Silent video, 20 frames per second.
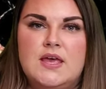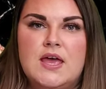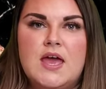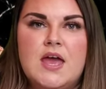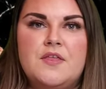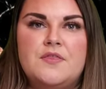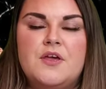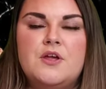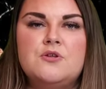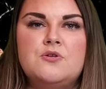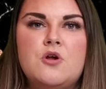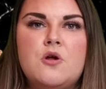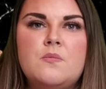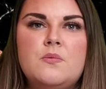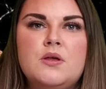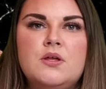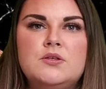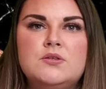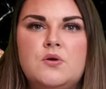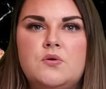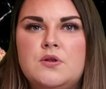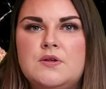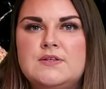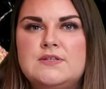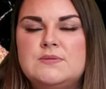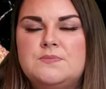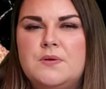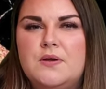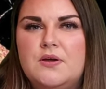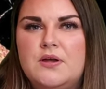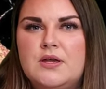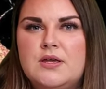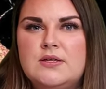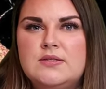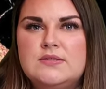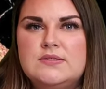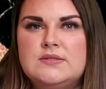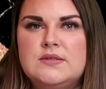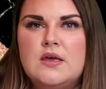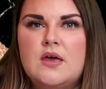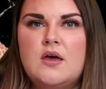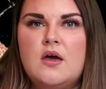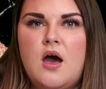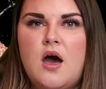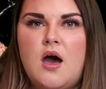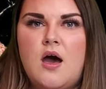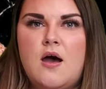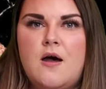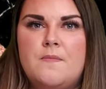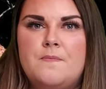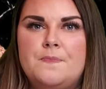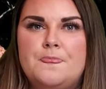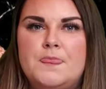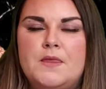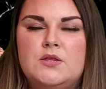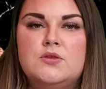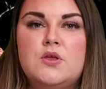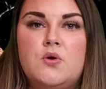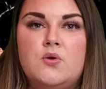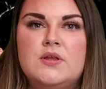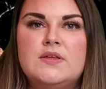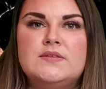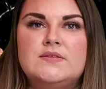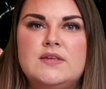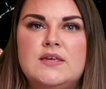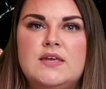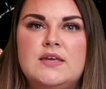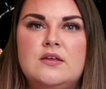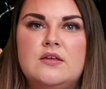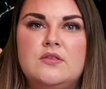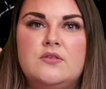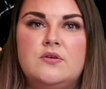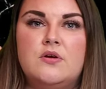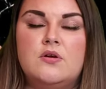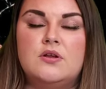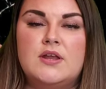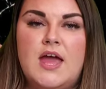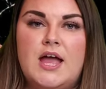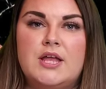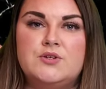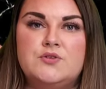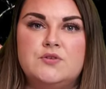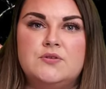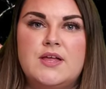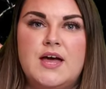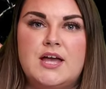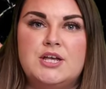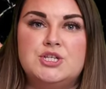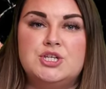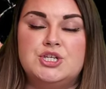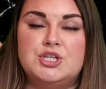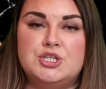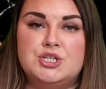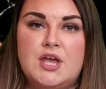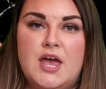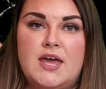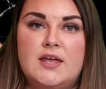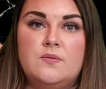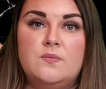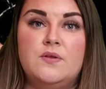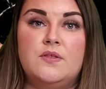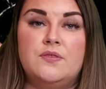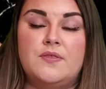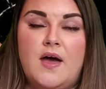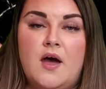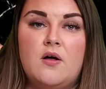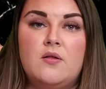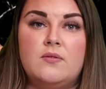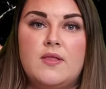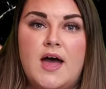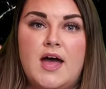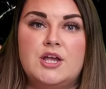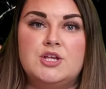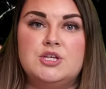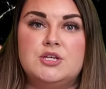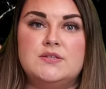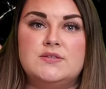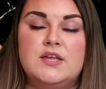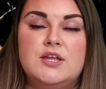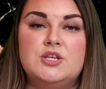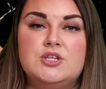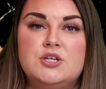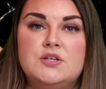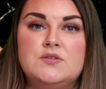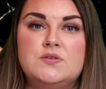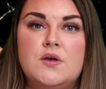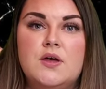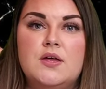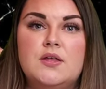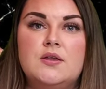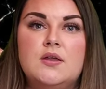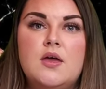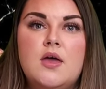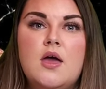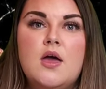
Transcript: They normally don't experience um, noticing their natural lashes shed without lash extensions on,